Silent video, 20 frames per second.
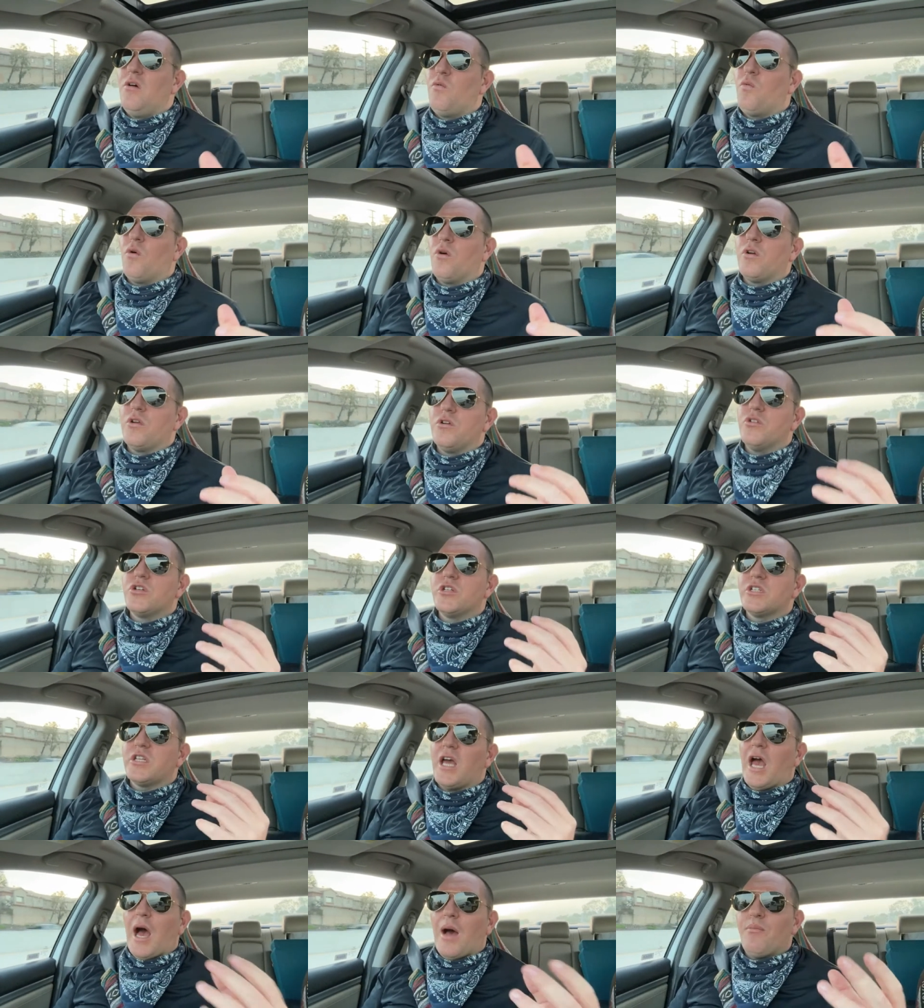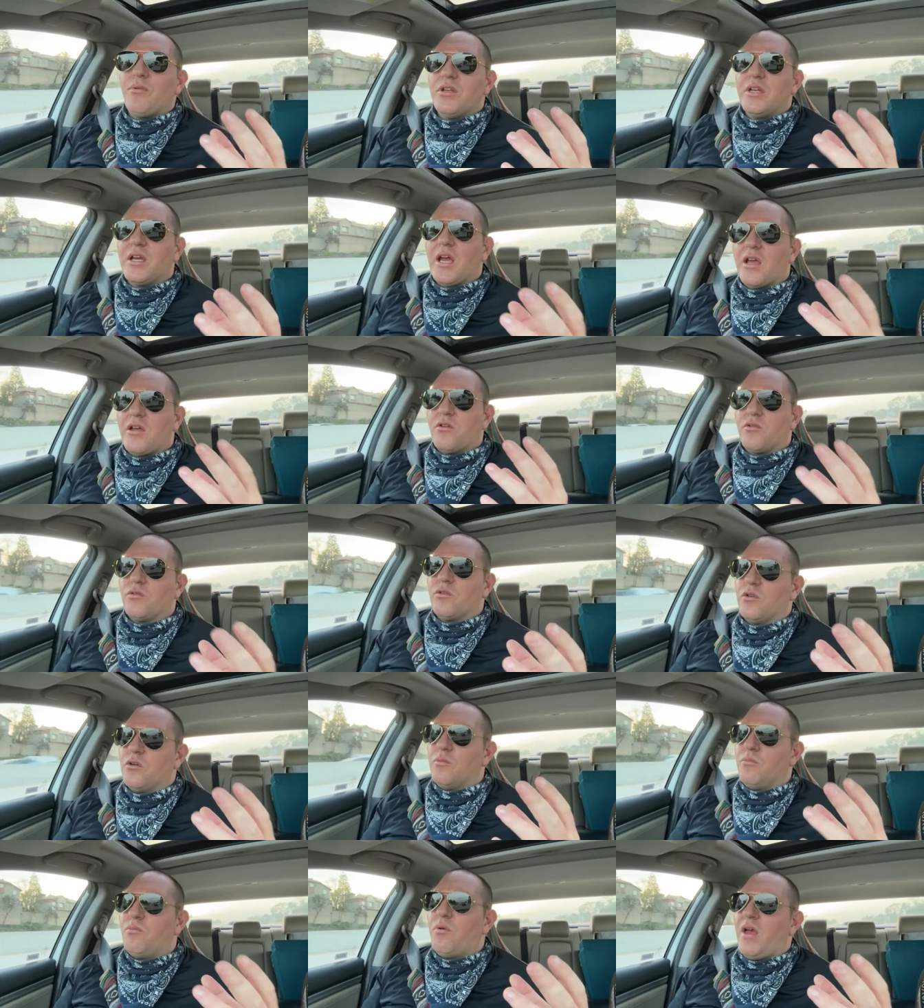where you're just happy to get your
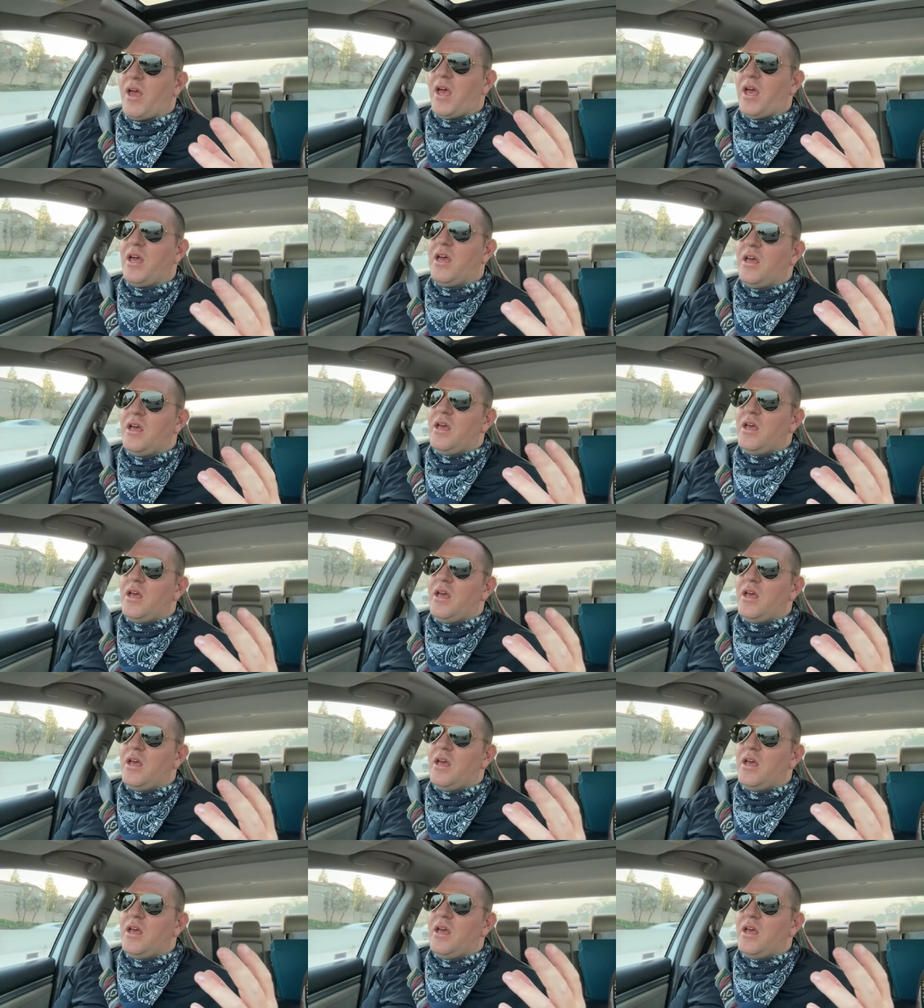little bit.